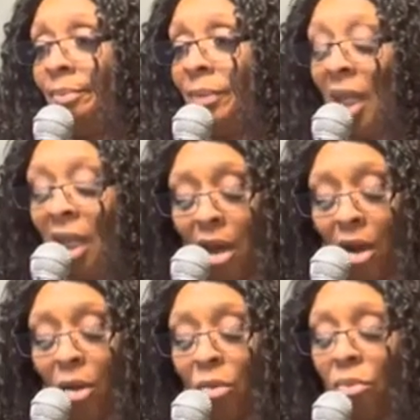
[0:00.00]
He
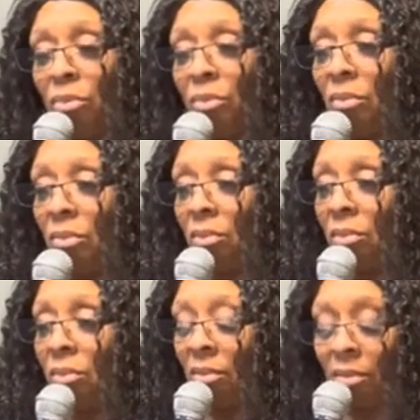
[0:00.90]
know.
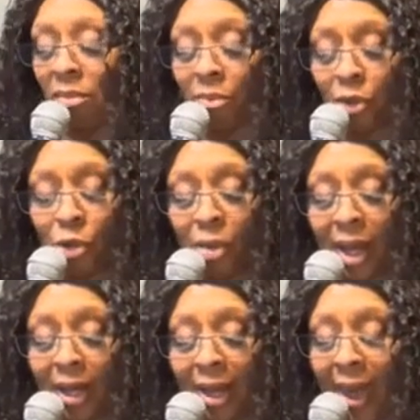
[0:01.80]
Yeah. But you
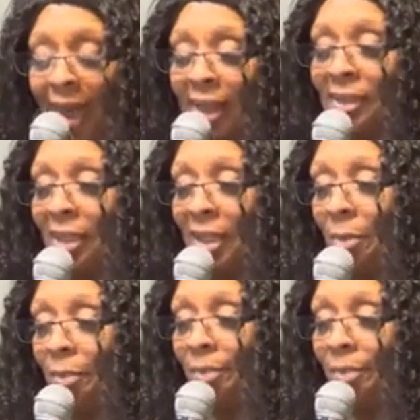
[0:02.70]
gotta ask Him.